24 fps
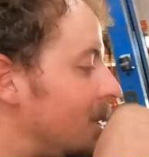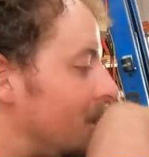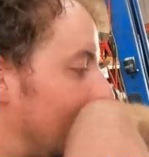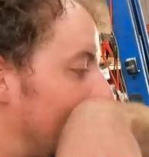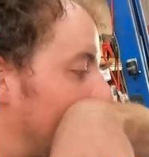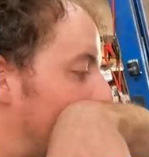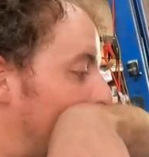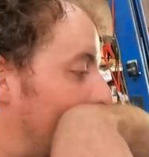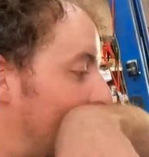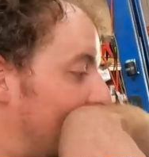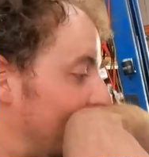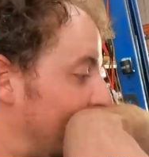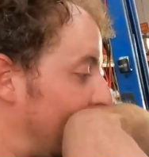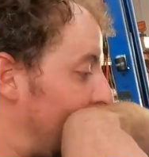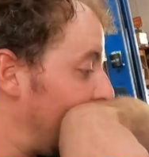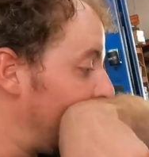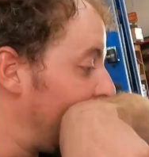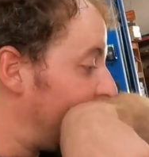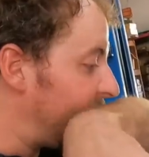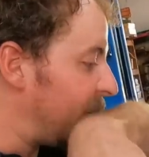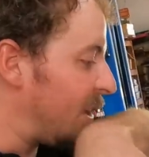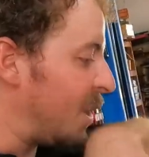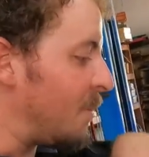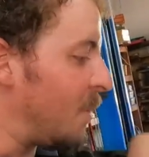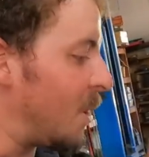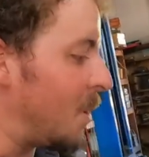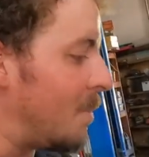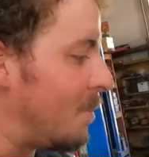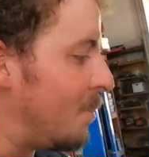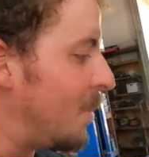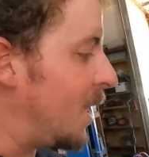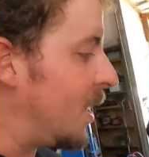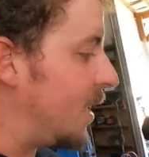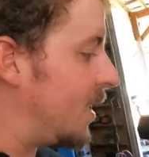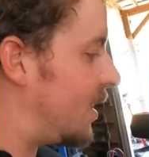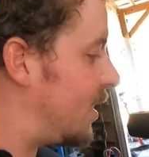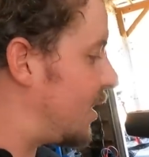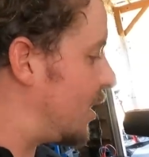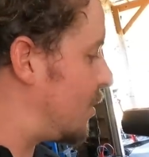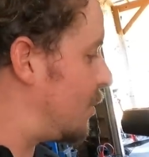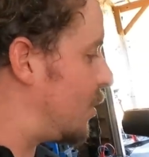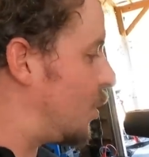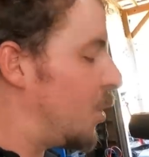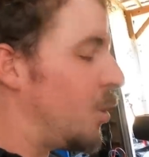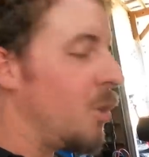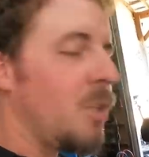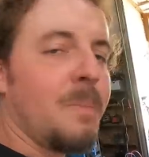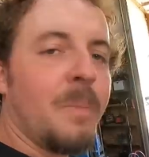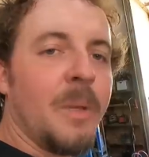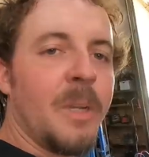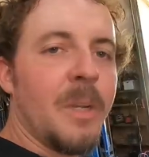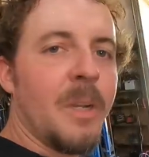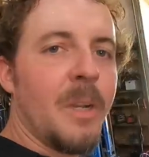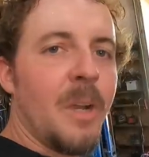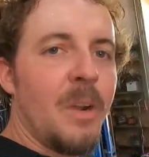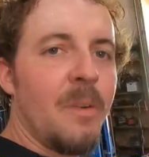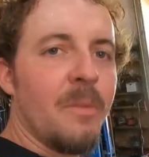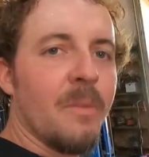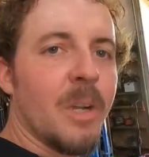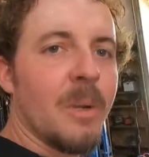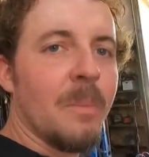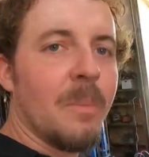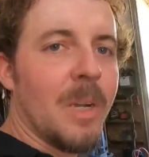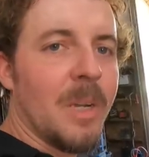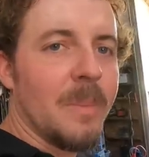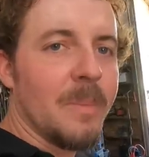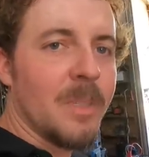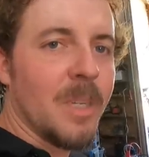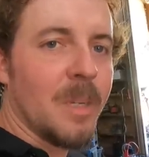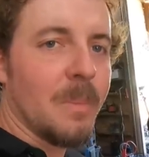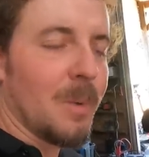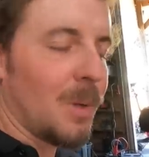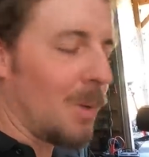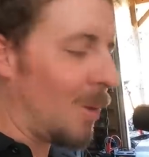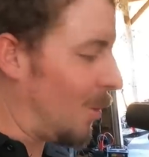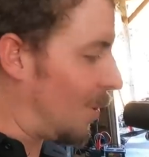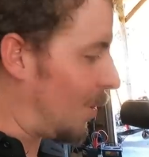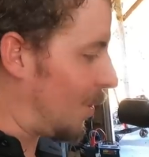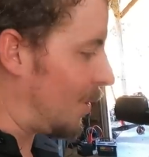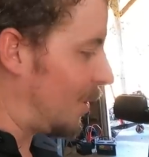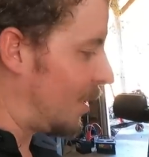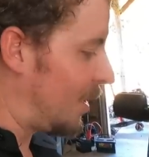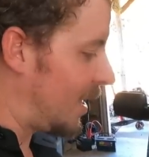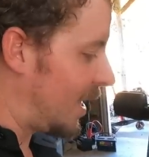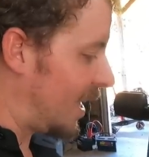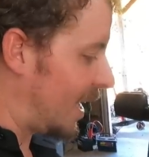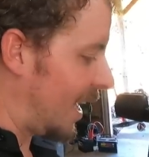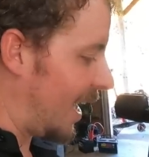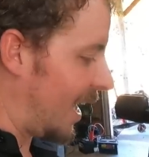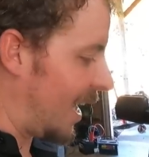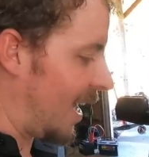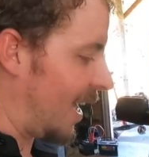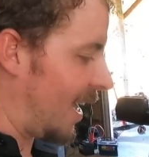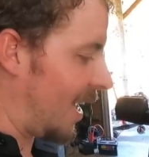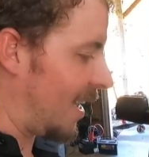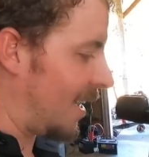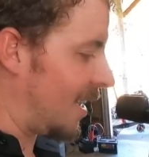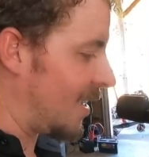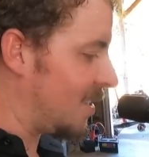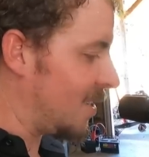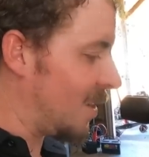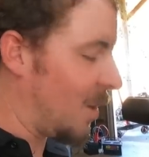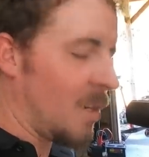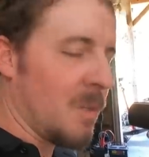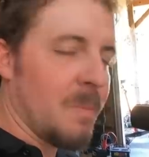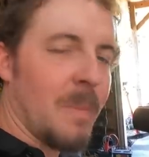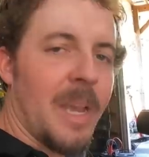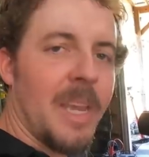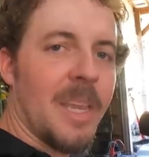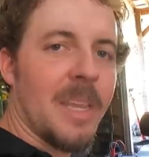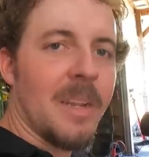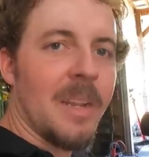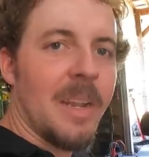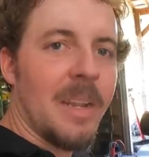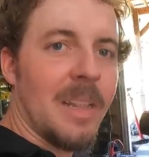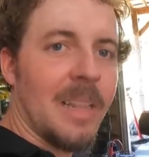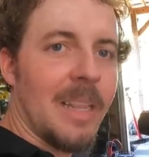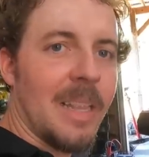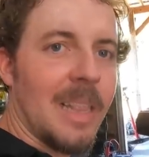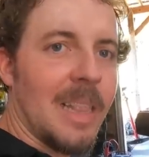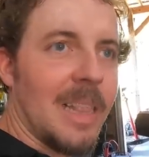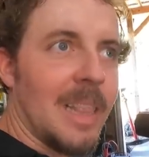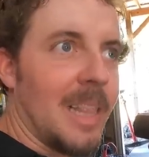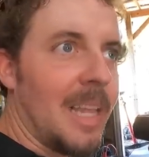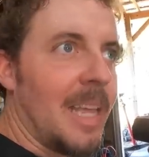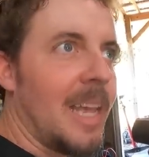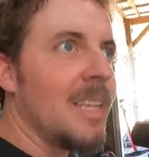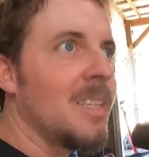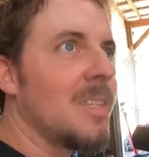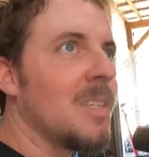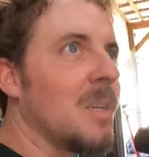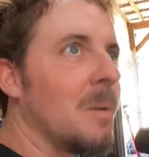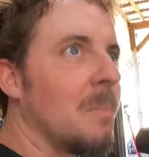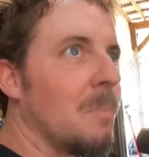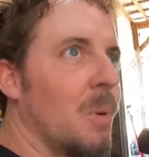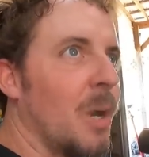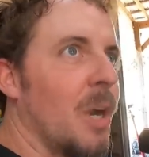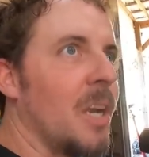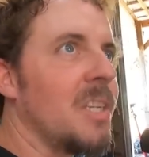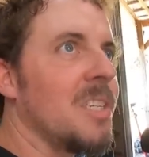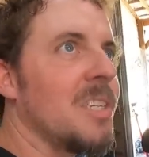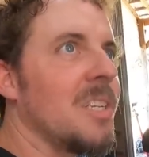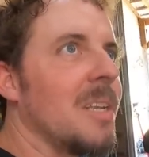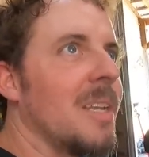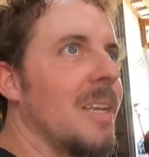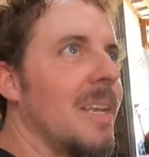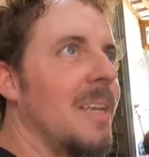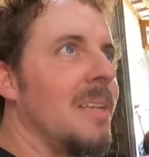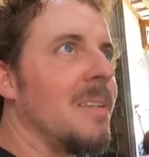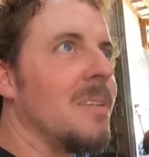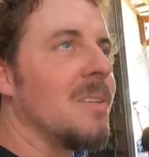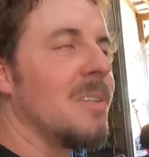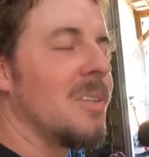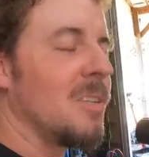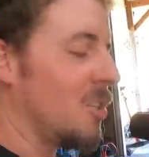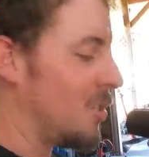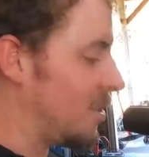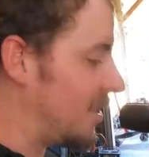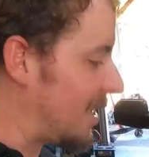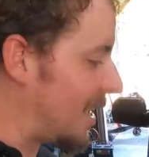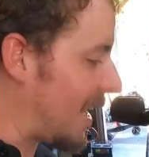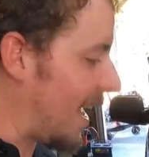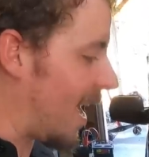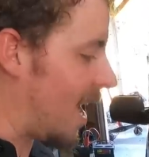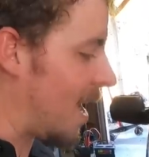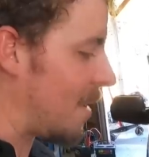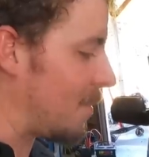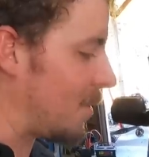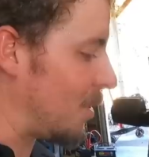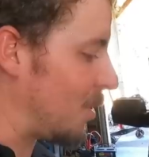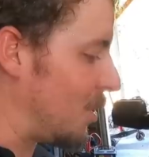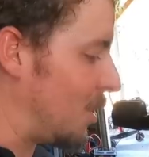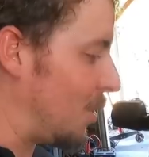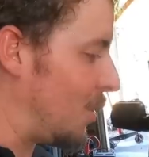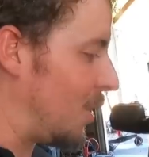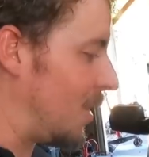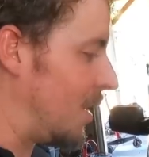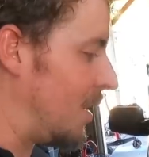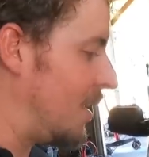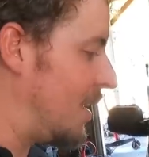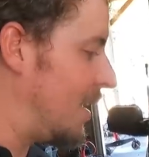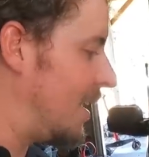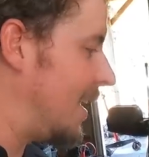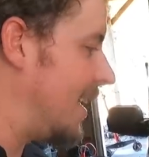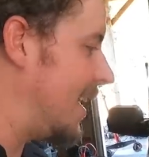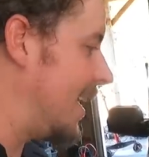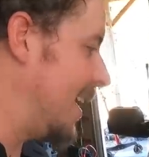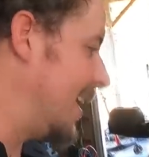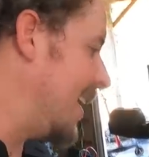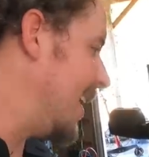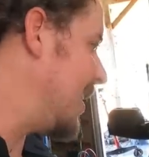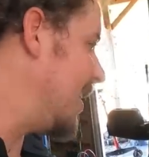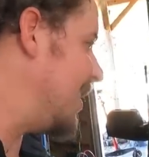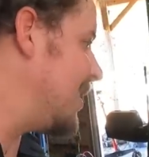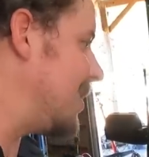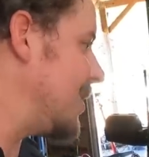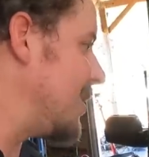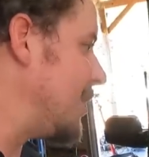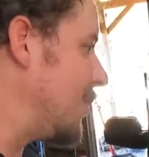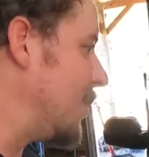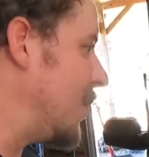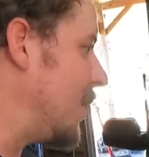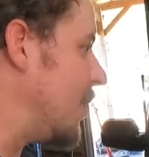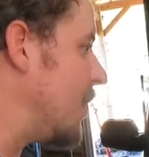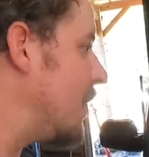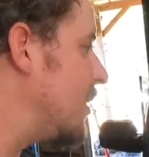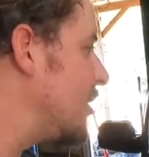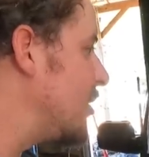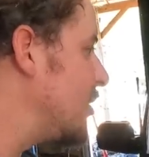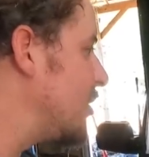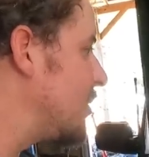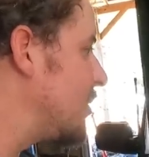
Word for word: much impossible to film it, but the more you spin it over, it pumps up oil and it starts making less compression each time you do it. And this is what?